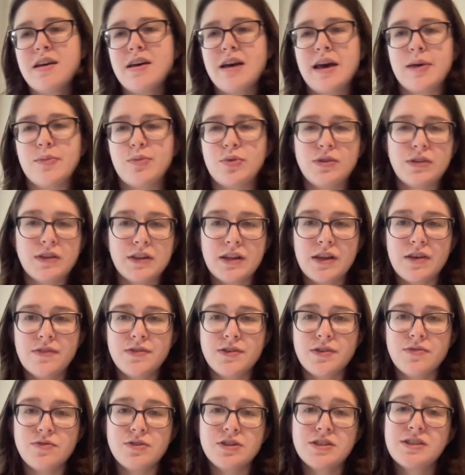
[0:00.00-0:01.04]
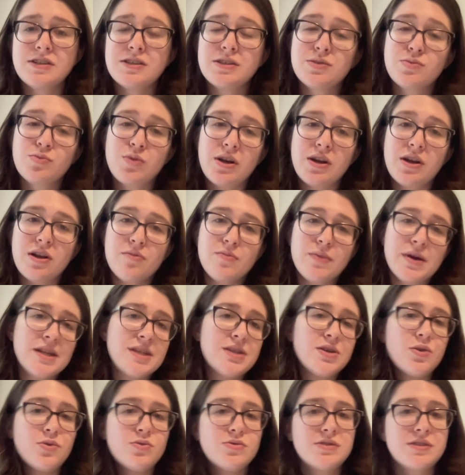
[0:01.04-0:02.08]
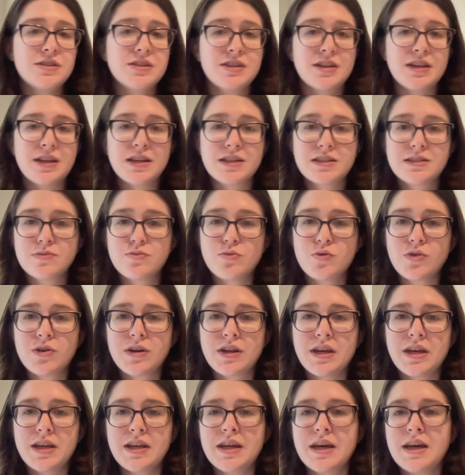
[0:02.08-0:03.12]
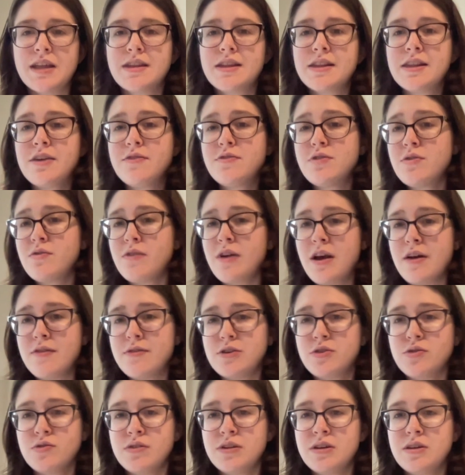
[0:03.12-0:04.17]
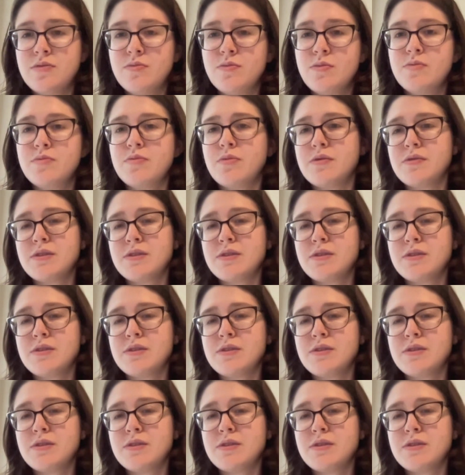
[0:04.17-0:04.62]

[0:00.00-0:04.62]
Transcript: I put the leftover dill spread on my toast the next morning, and the leftover heavy cream,